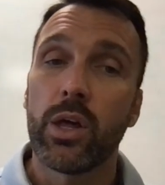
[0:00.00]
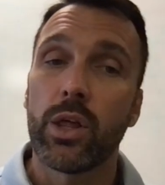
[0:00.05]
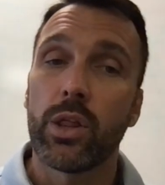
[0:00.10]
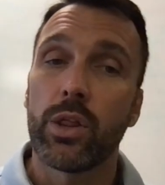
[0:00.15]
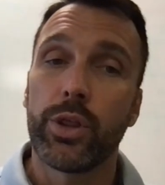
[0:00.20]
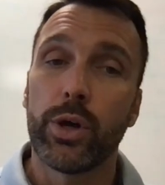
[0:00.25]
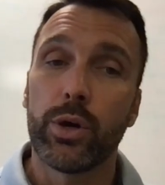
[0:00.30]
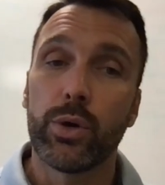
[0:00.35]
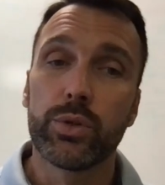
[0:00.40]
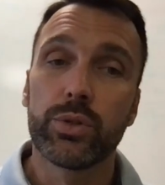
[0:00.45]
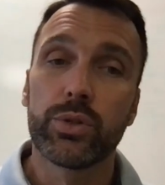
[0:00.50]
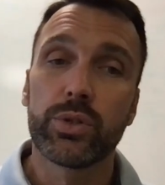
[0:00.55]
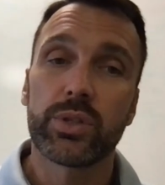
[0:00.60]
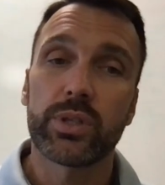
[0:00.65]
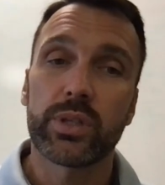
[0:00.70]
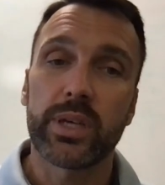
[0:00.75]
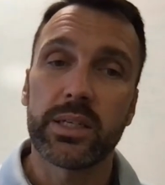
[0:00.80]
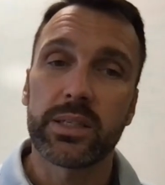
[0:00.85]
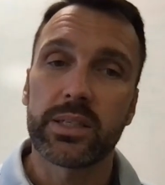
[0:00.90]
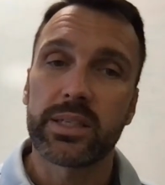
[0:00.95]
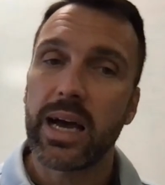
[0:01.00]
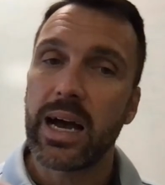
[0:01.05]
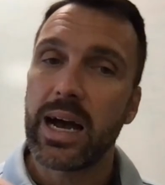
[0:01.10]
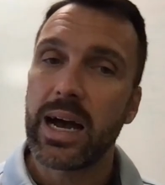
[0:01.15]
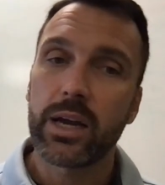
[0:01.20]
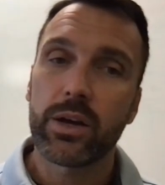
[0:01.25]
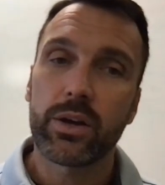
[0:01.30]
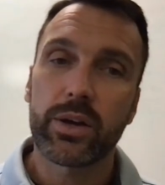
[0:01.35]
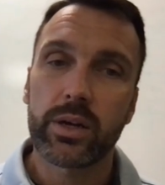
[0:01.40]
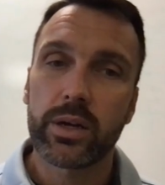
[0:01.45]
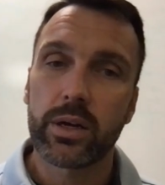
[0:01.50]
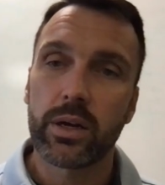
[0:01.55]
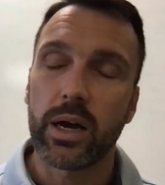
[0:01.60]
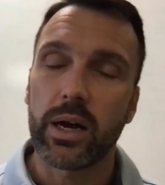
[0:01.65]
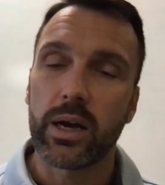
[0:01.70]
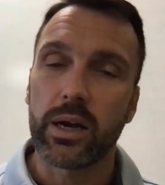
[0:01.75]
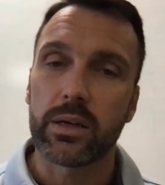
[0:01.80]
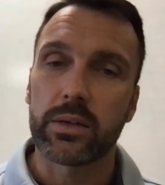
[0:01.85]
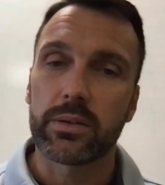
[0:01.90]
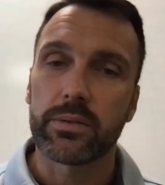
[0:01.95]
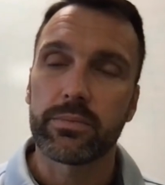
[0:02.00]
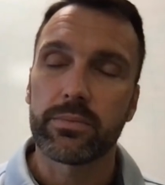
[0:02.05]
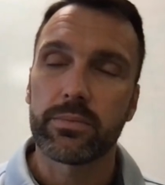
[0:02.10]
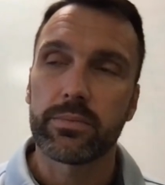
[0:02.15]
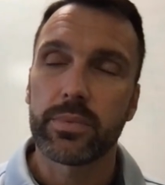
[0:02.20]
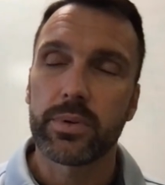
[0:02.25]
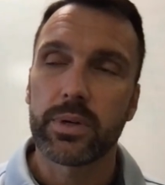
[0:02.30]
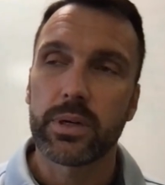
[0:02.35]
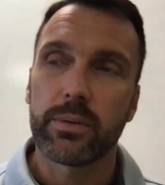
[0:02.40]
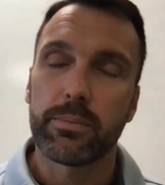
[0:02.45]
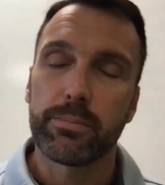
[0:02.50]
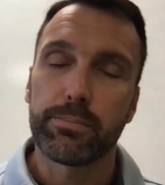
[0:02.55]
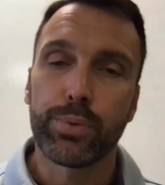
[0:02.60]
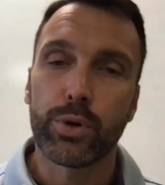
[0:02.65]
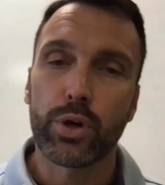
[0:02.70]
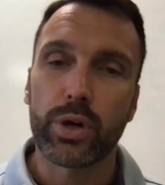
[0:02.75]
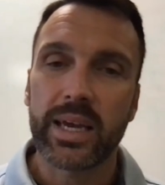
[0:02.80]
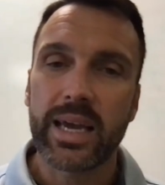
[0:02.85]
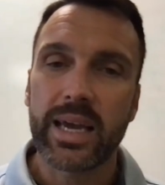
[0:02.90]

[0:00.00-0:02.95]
those entire uh, book